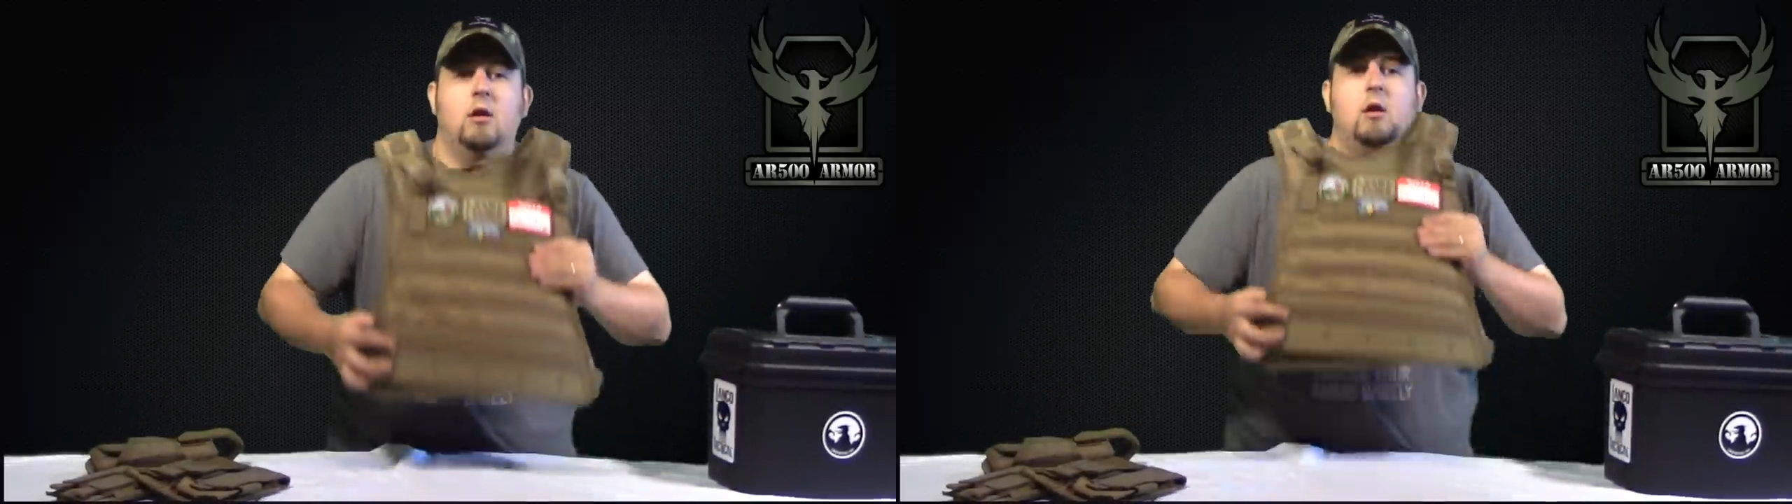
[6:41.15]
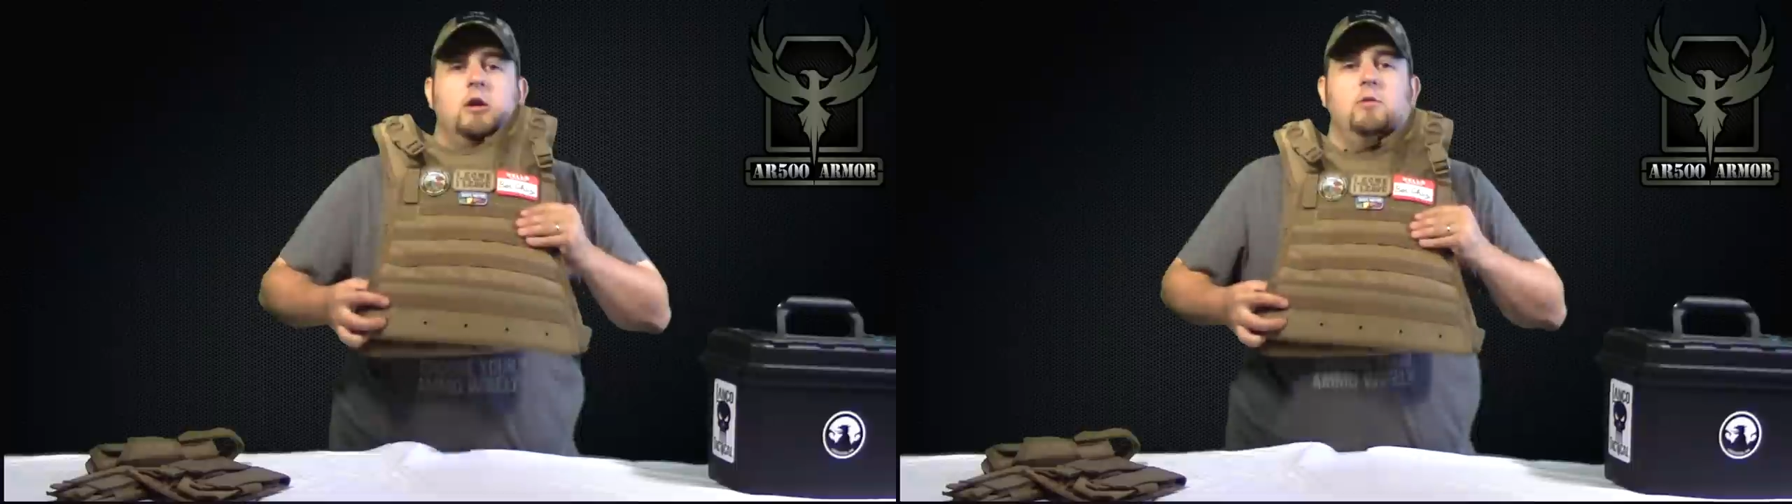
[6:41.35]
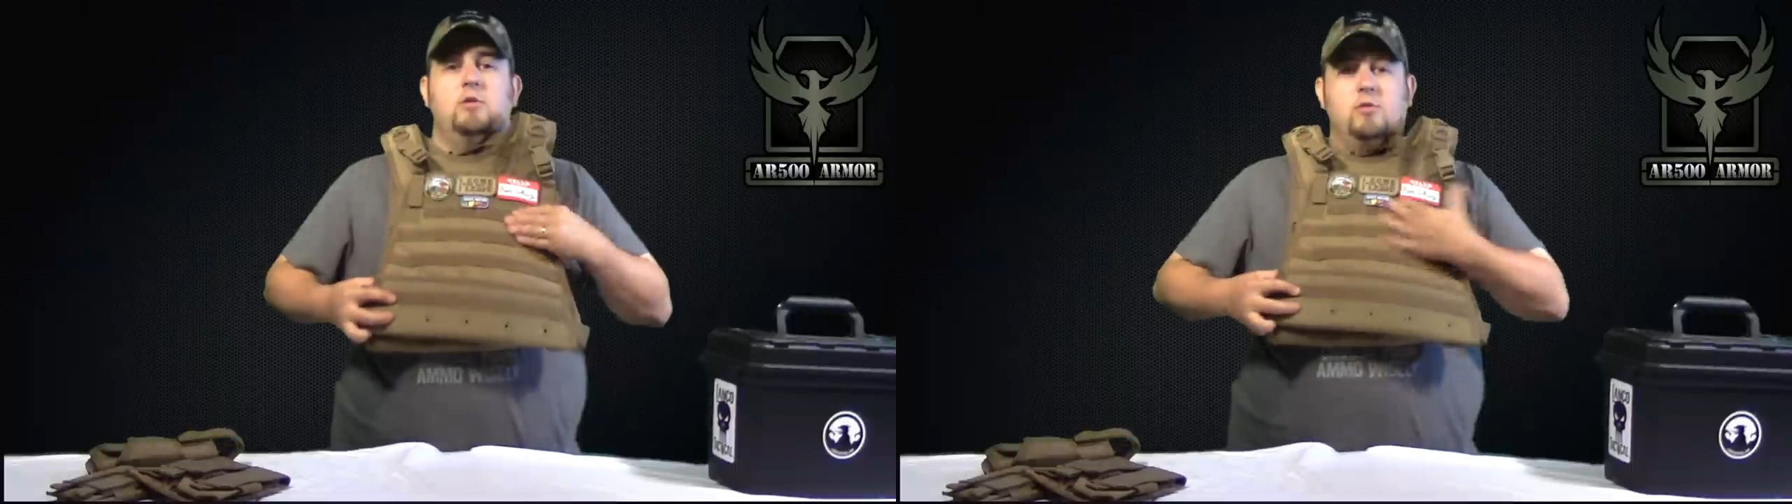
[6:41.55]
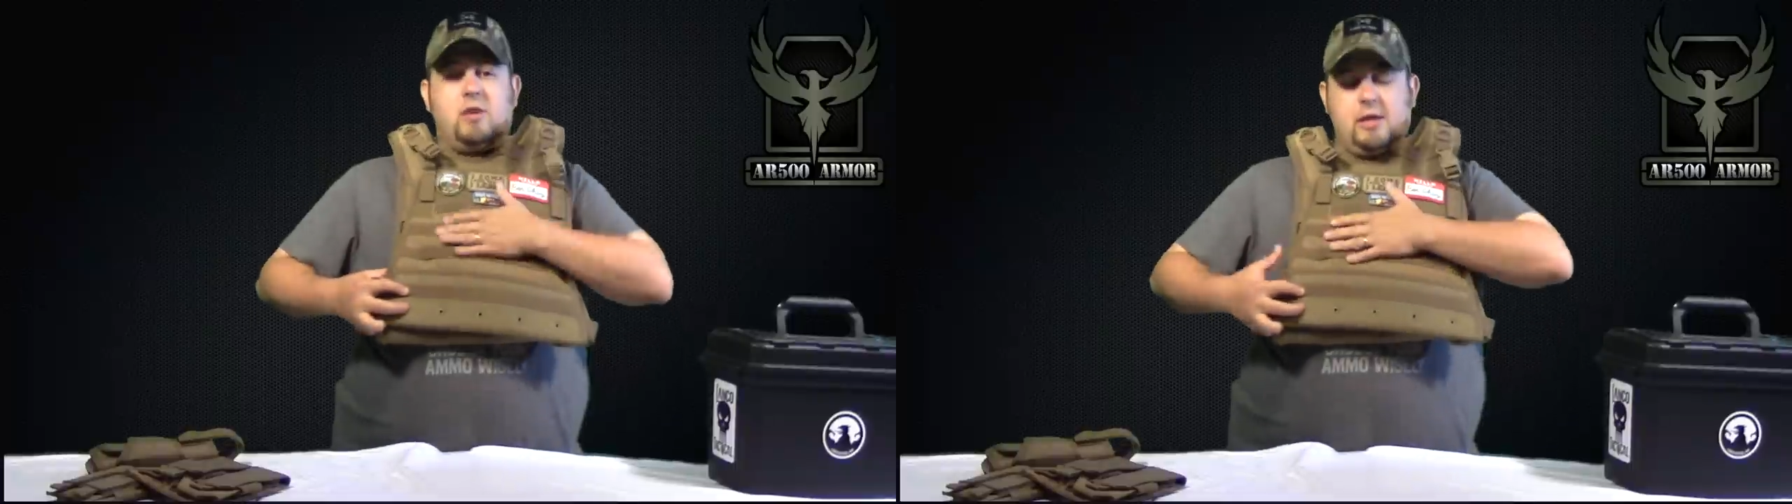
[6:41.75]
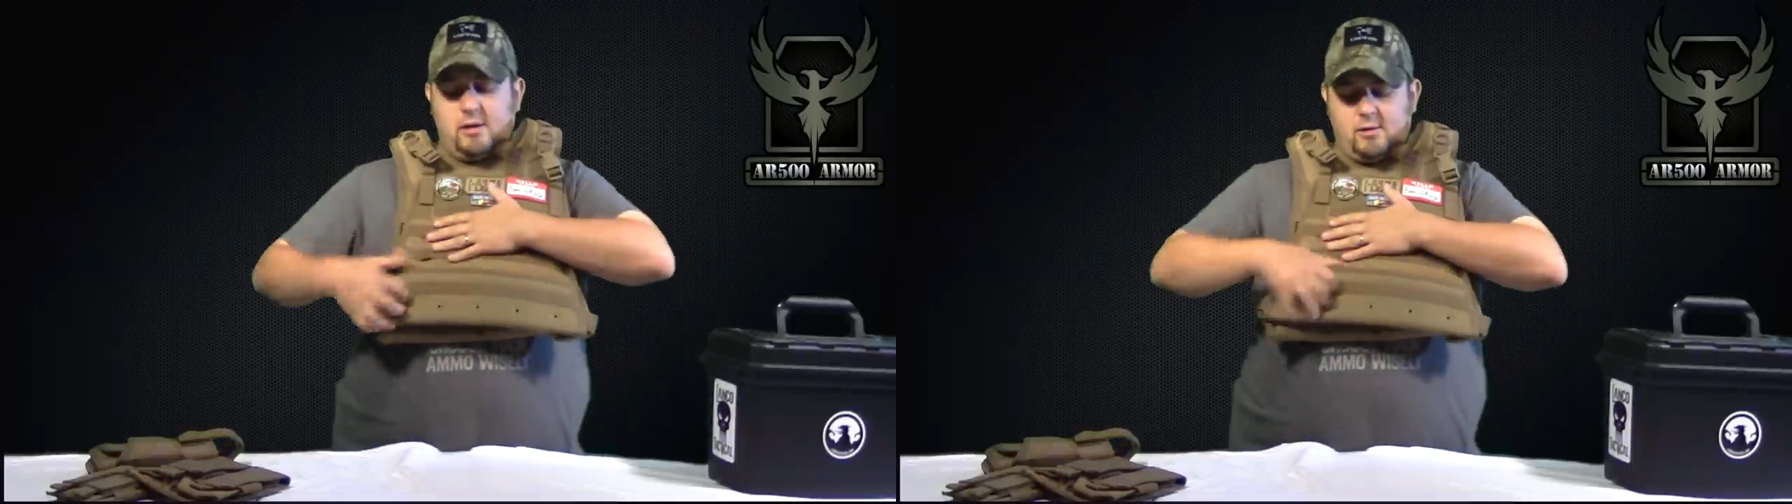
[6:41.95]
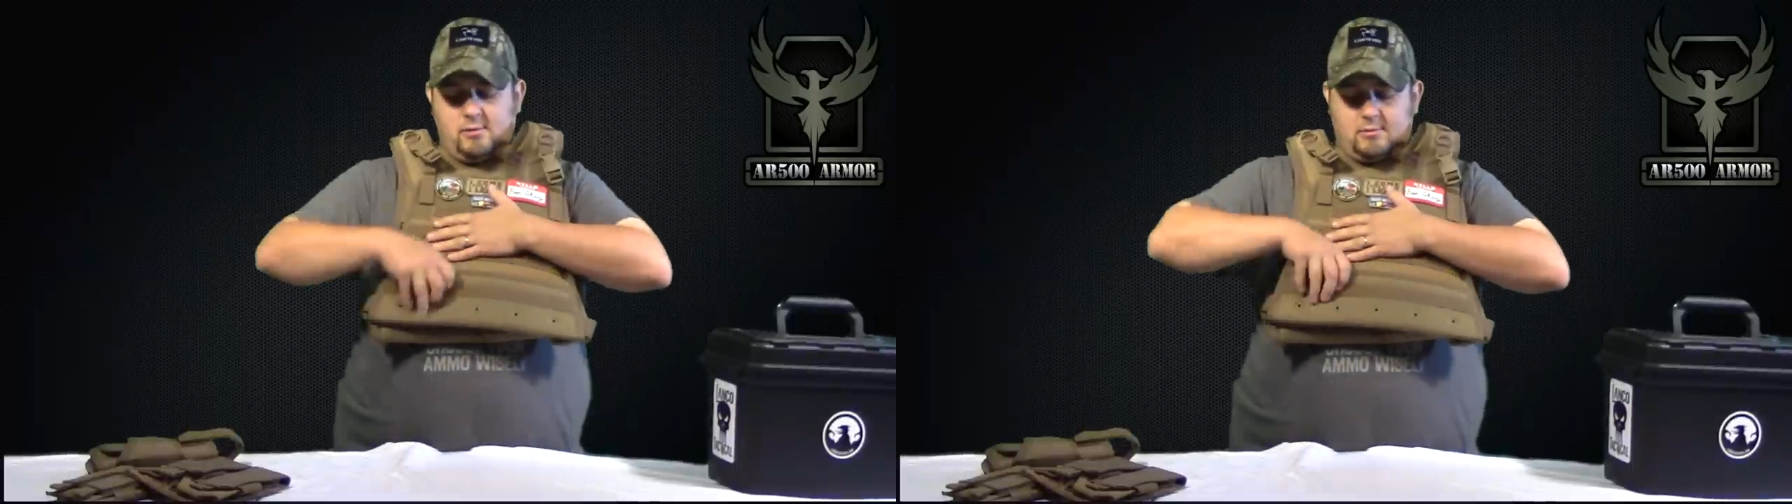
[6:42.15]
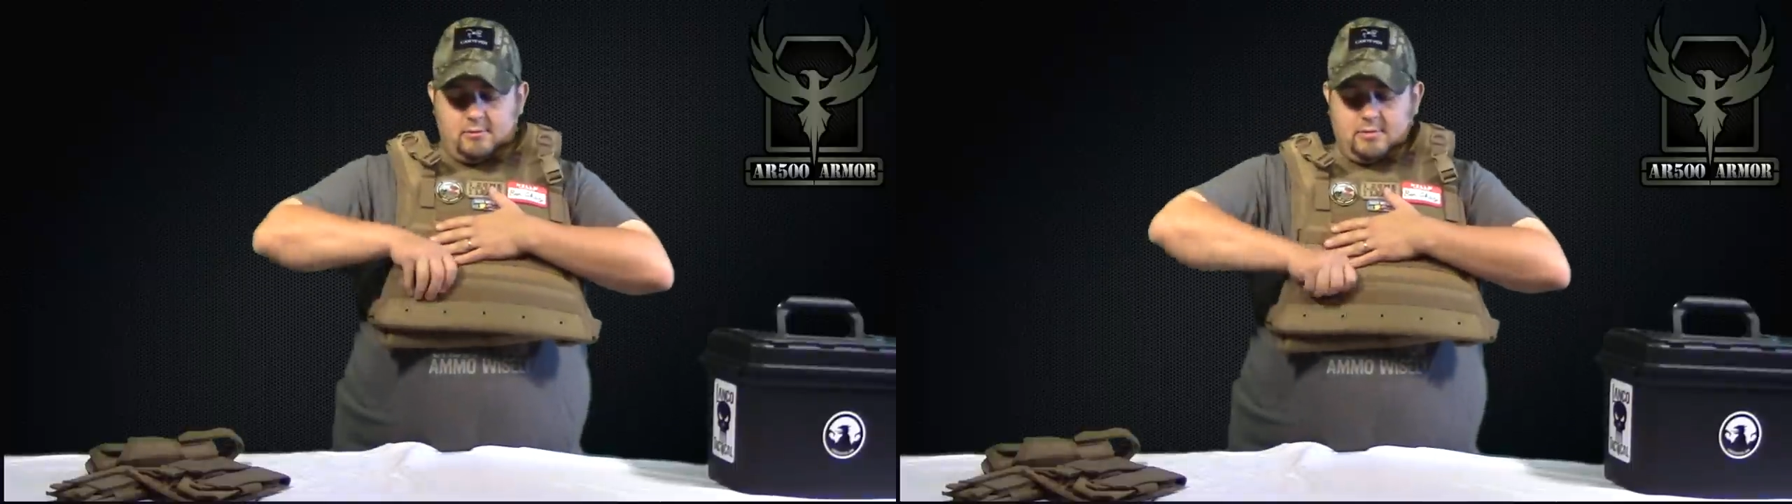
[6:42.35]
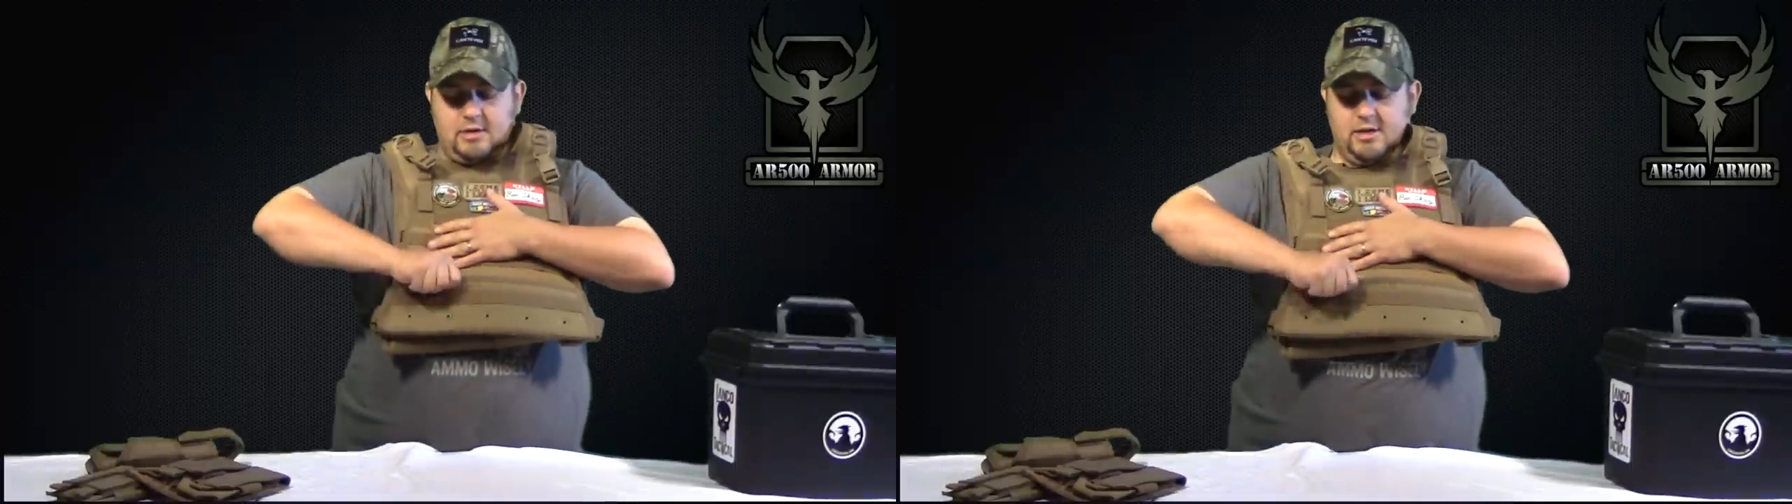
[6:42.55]
all you will do right here
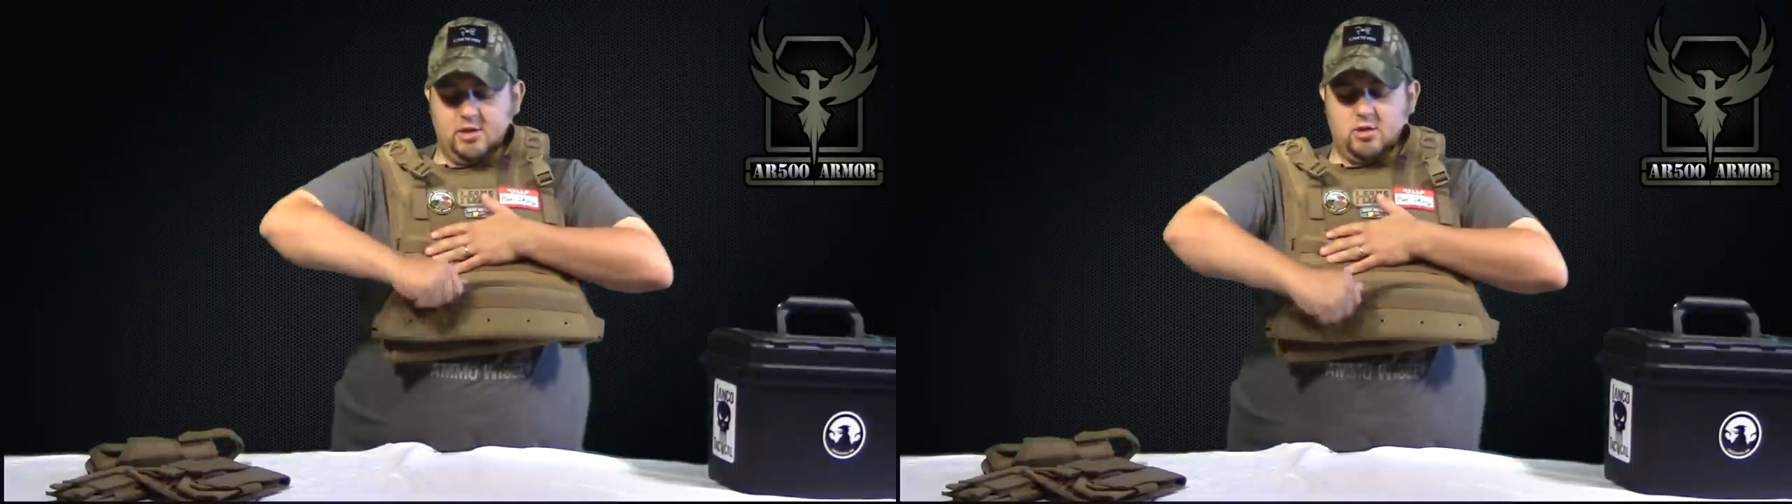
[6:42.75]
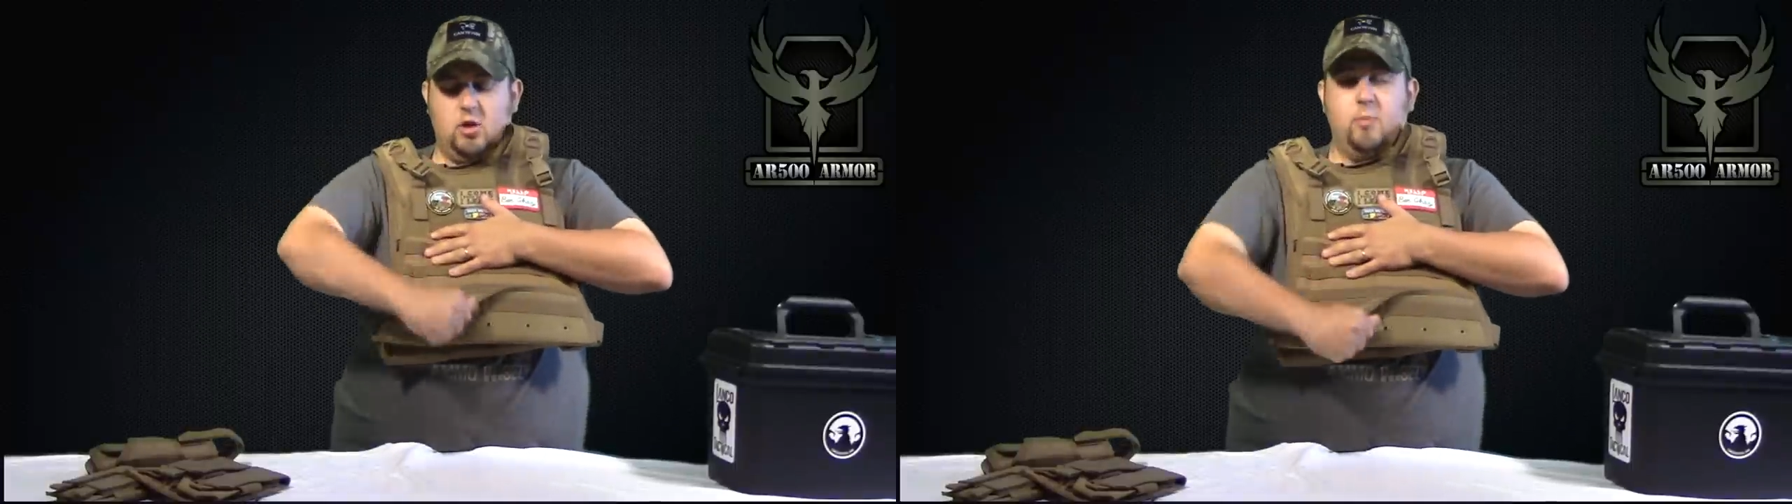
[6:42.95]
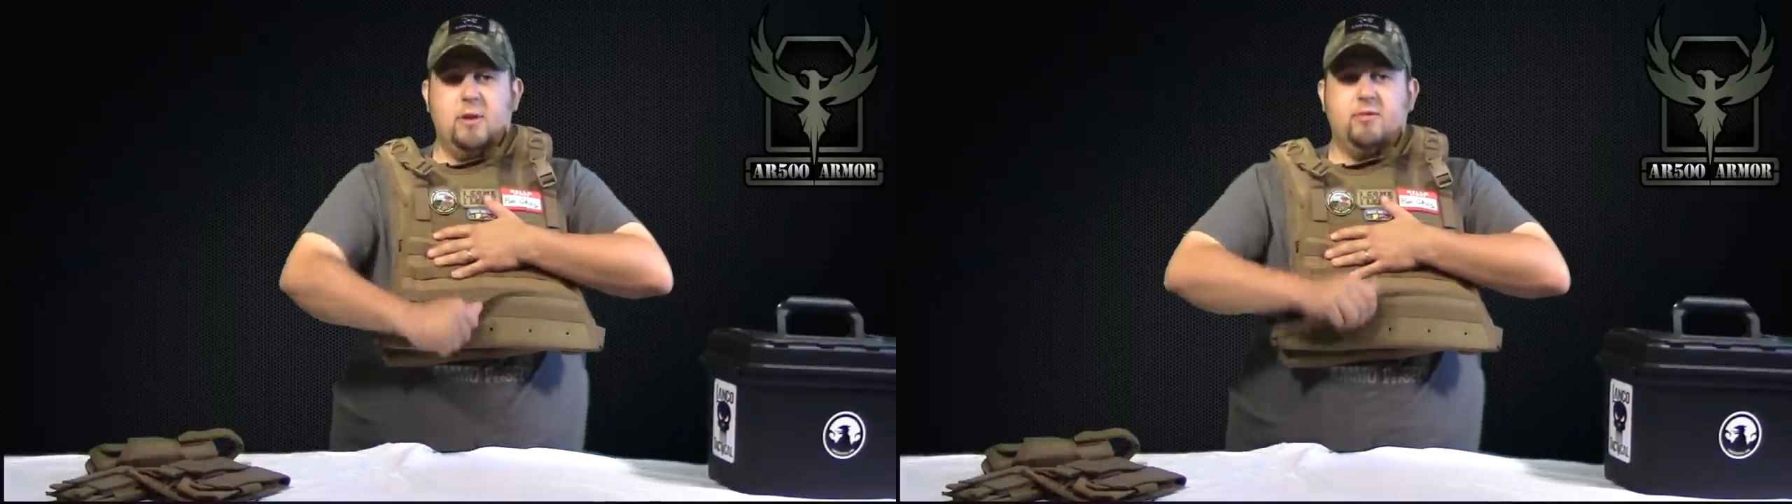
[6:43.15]
is open